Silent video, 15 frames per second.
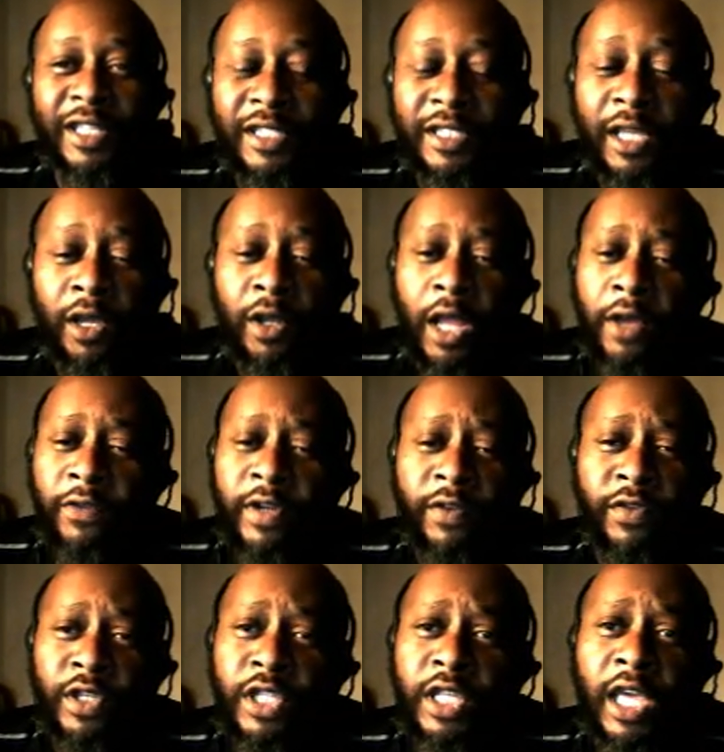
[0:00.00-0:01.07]
But just this one
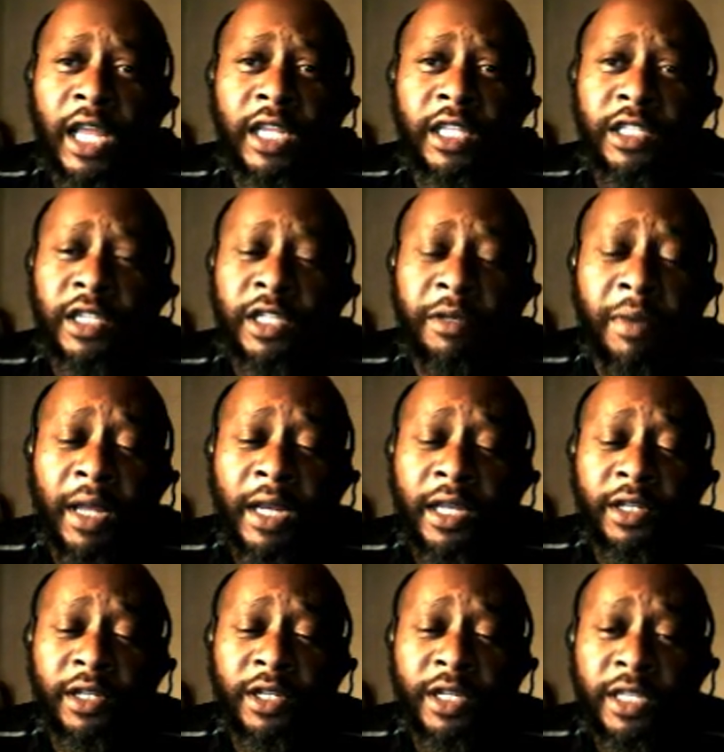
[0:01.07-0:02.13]
time you decided
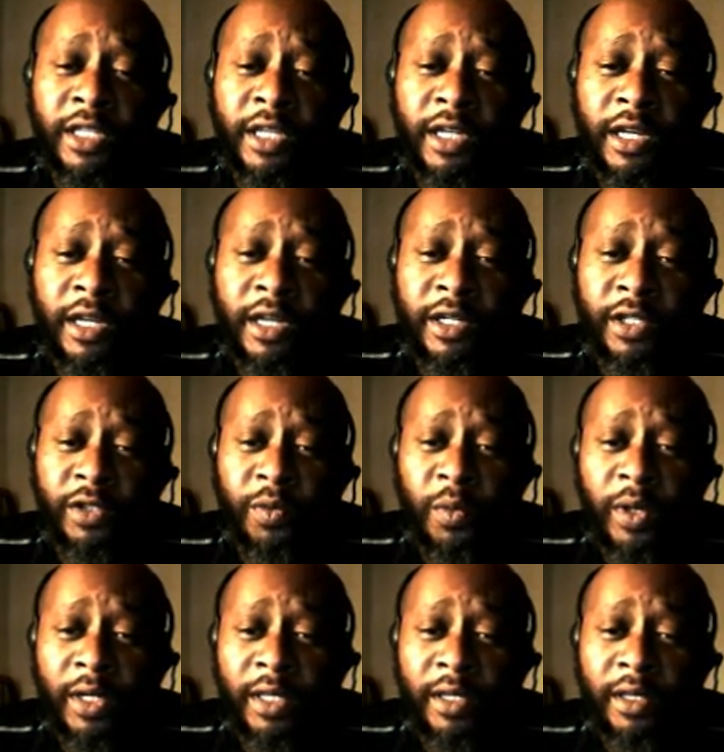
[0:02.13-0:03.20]
to go for
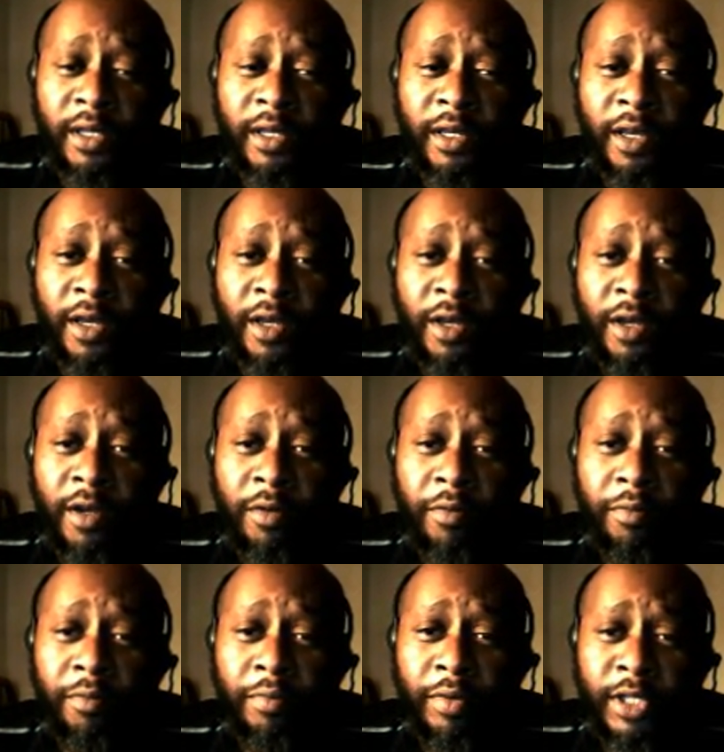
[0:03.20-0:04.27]
13.
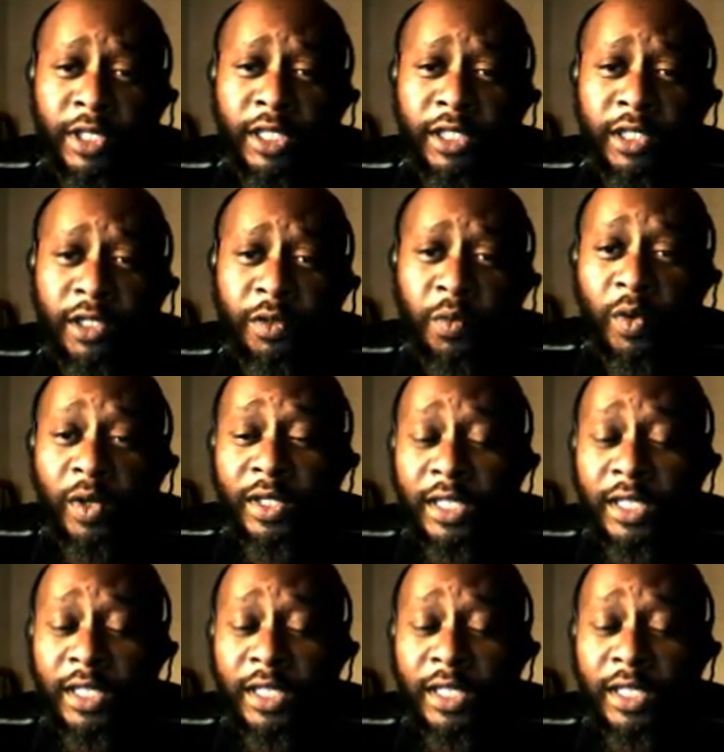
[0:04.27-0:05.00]
He's like, yeah.